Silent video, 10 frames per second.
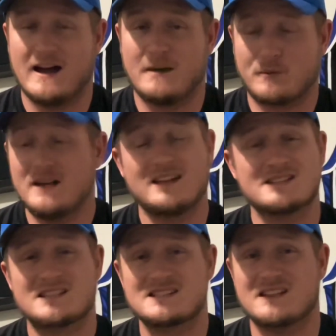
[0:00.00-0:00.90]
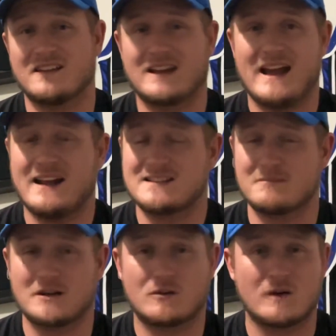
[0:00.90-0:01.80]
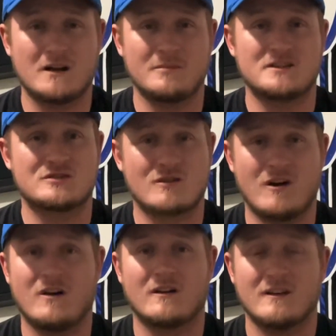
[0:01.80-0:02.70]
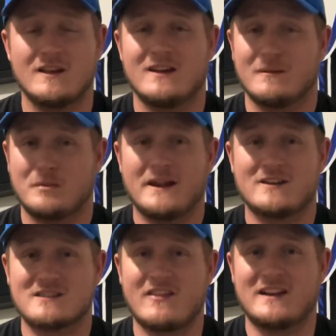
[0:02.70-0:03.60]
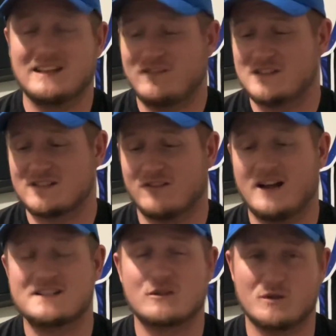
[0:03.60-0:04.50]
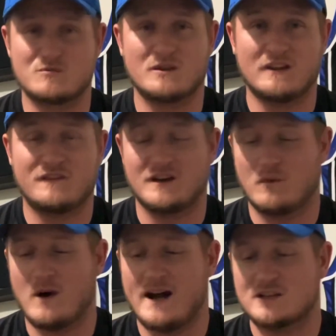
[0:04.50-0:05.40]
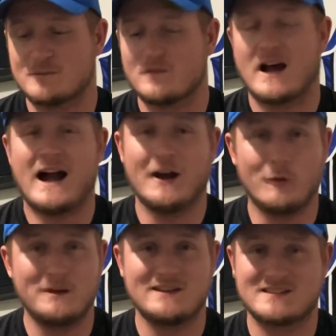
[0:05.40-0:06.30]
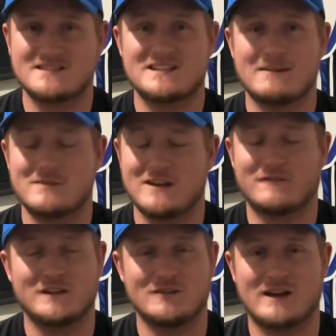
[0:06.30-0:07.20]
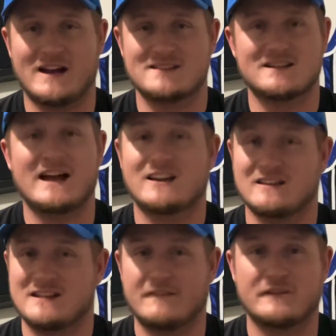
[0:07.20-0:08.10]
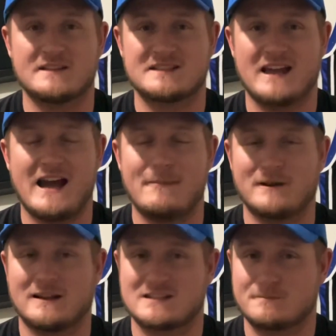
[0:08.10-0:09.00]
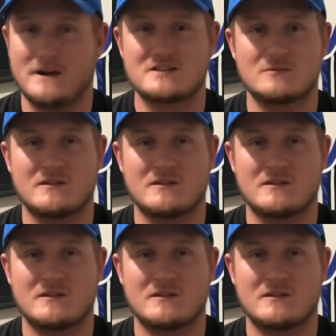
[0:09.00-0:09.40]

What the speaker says: pretty consistently and had some incredibly strong players on that defensive line. So it was really fun to watch. I hope he does the same thing for you guys, and I could definitely see it happening, especially